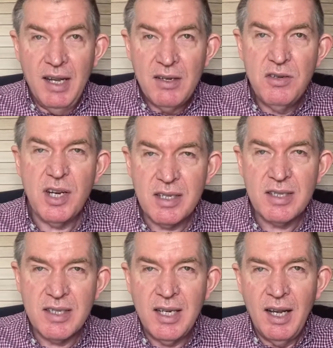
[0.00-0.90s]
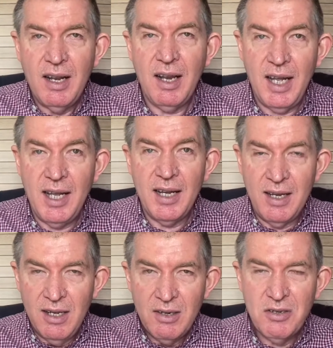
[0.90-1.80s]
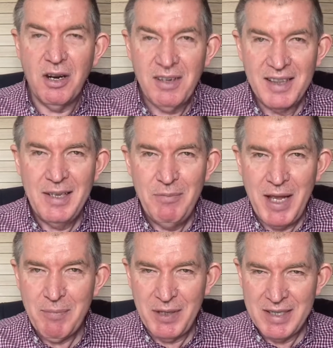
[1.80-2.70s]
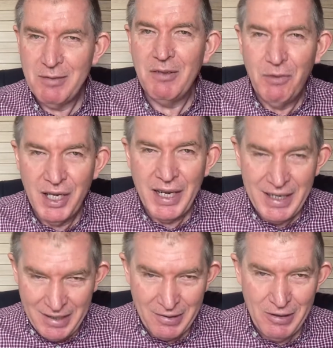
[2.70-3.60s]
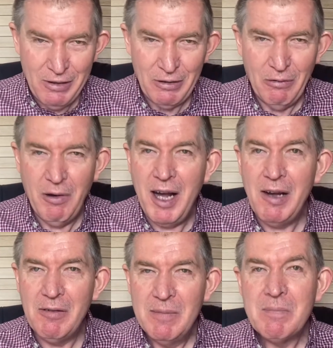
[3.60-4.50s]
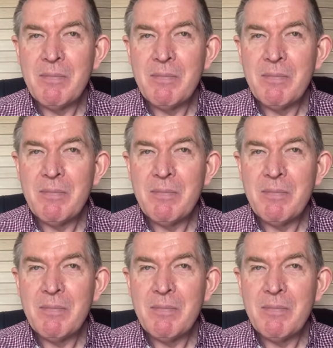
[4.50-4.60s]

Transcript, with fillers: just like John the Baptist would later do. Wow.